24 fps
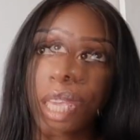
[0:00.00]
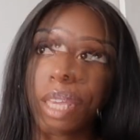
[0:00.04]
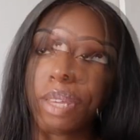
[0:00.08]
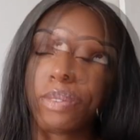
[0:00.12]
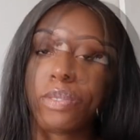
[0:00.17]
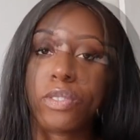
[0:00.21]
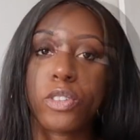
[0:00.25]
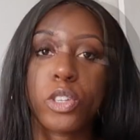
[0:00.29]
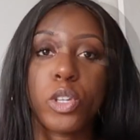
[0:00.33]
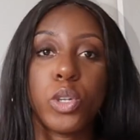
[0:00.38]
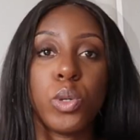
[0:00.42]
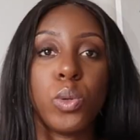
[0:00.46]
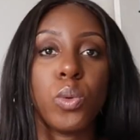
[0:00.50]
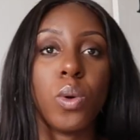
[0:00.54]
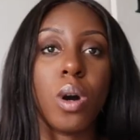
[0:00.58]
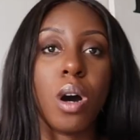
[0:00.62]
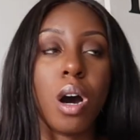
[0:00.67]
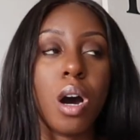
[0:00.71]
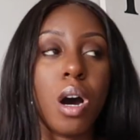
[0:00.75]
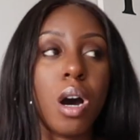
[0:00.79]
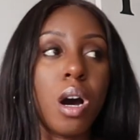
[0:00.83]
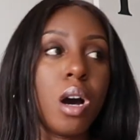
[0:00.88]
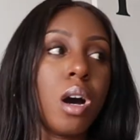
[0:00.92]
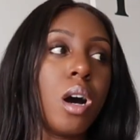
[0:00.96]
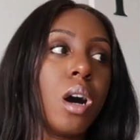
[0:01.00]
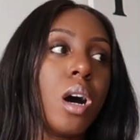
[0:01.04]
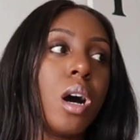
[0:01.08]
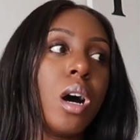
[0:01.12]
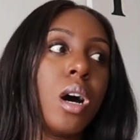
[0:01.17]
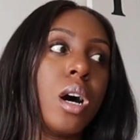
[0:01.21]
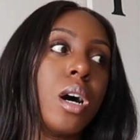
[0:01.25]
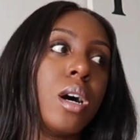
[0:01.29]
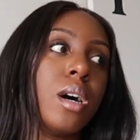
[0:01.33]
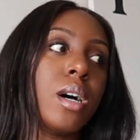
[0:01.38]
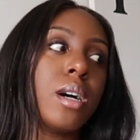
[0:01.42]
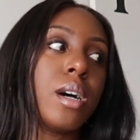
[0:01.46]
If you
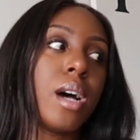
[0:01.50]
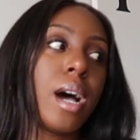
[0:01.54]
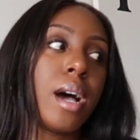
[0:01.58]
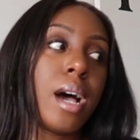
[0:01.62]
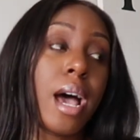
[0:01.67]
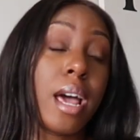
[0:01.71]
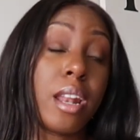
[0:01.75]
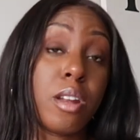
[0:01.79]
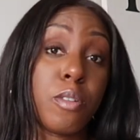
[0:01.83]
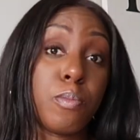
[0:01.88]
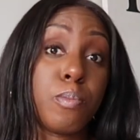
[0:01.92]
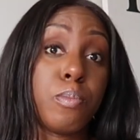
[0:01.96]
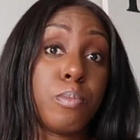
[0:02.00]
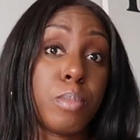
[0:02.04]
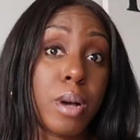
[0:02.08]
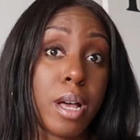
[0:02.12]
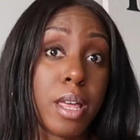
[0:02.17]
are, and